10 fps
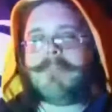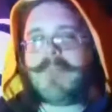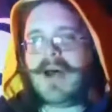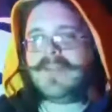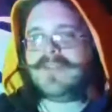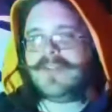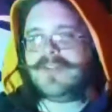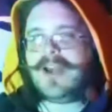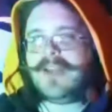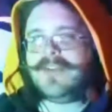
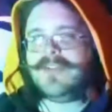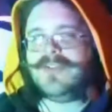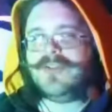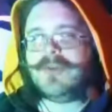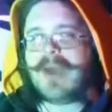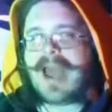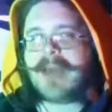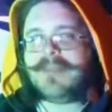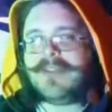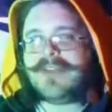Boston's got this new
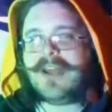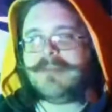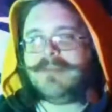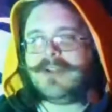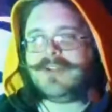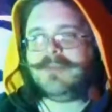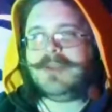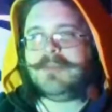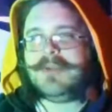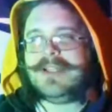app that's got a bunch of
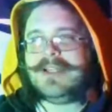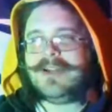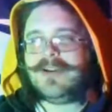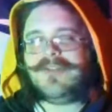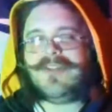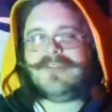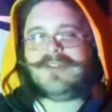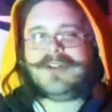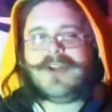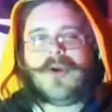people in a
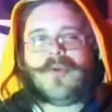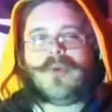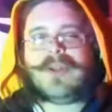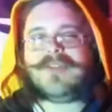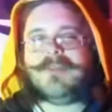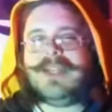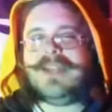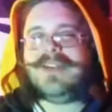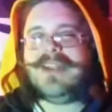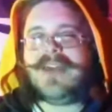kerfuffle. What's
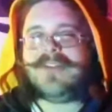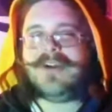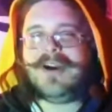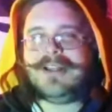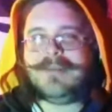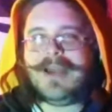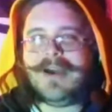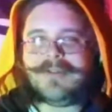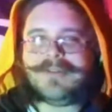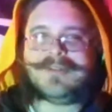Be Together all
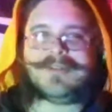about?